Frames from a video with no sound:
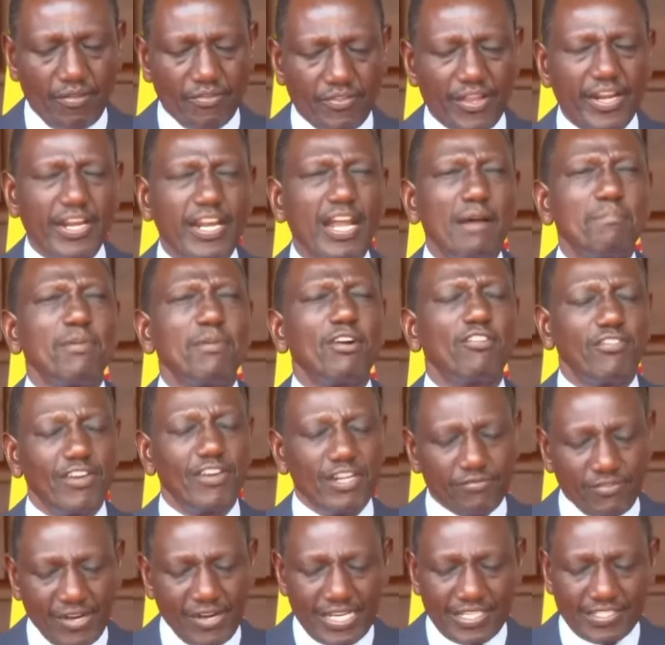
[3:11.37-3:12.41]
The number of
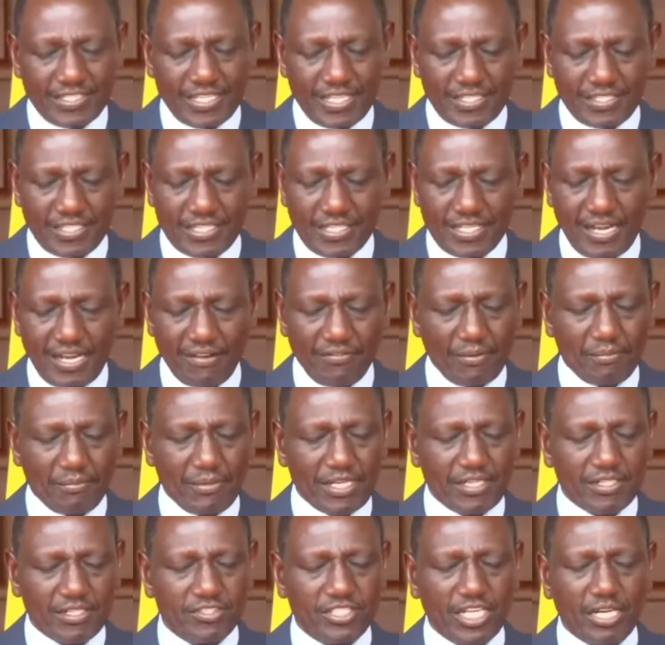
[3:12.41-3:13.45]
advisors in
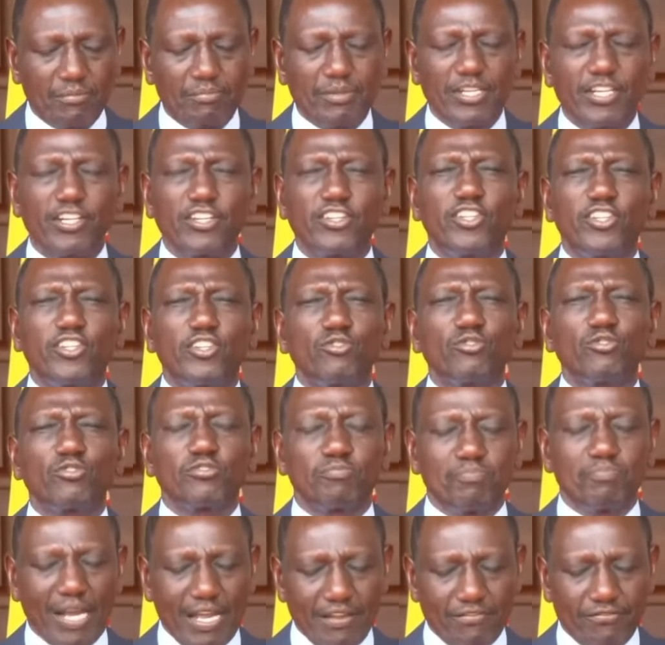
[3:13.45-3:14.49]
government shall be
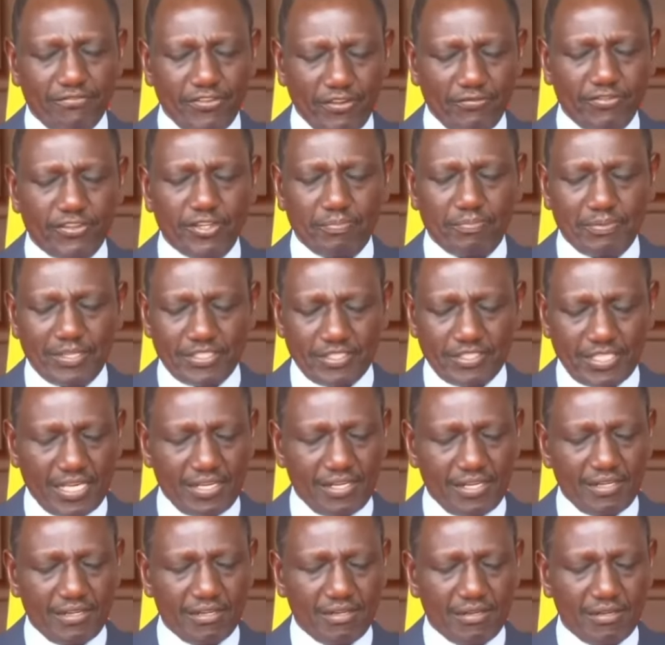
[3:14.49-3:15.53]
reduced by
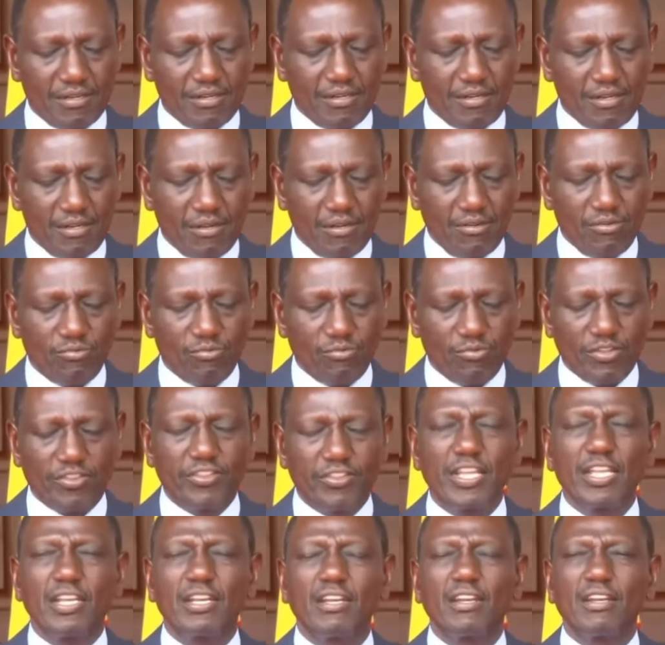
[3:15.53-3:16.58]
50%
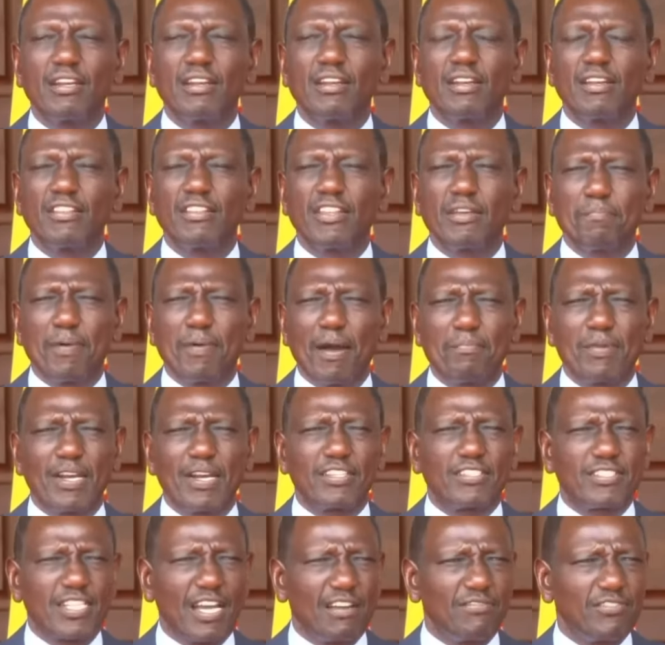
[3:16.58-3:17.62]
within the
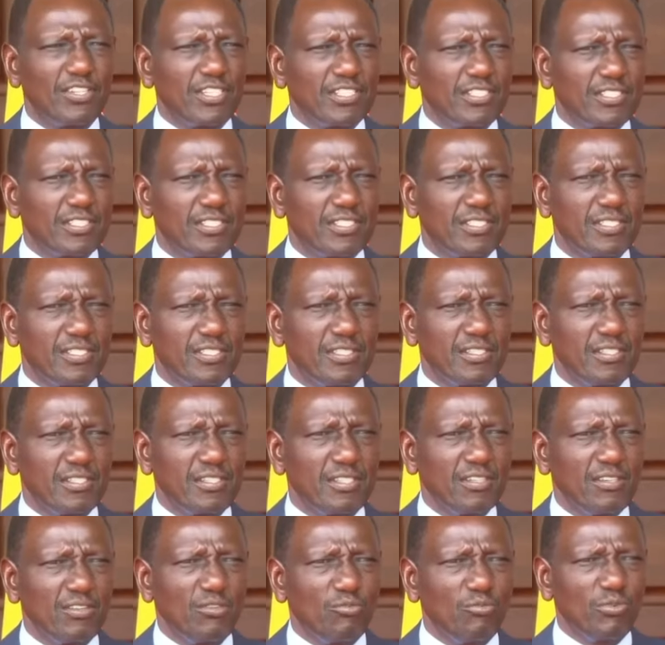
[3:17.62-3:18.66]
public service
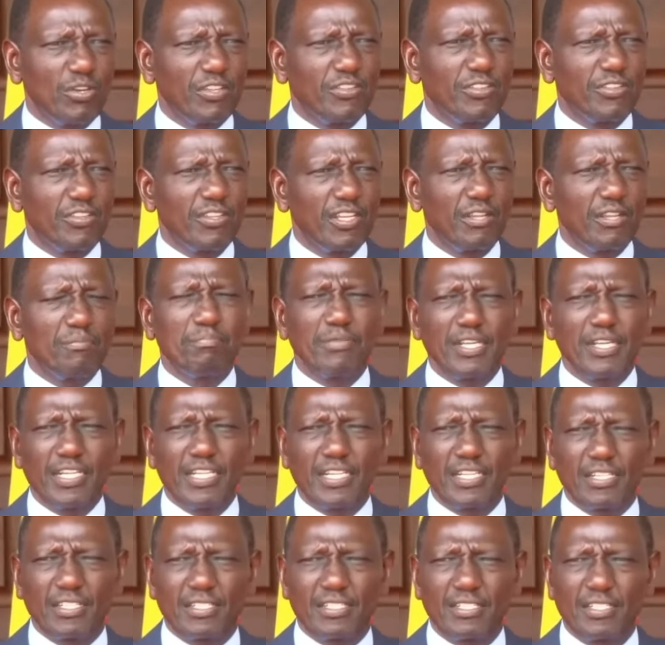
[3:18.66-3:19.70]
with
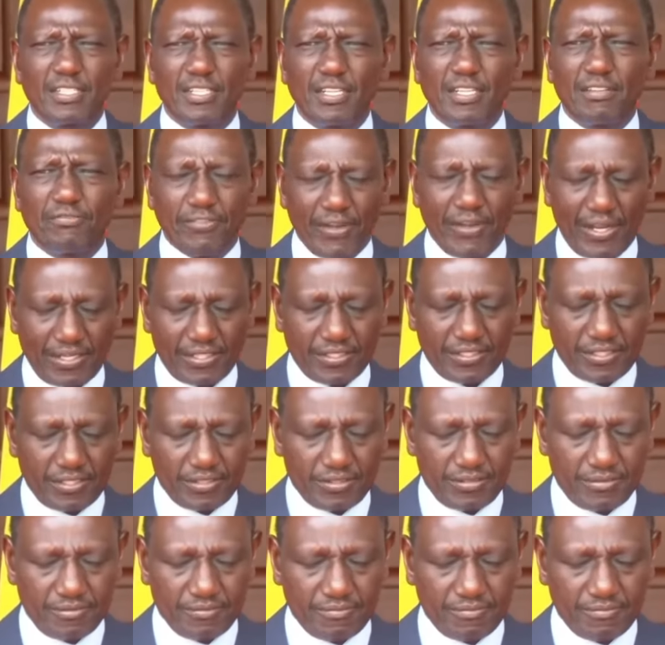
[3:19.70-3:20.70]
immediate effect.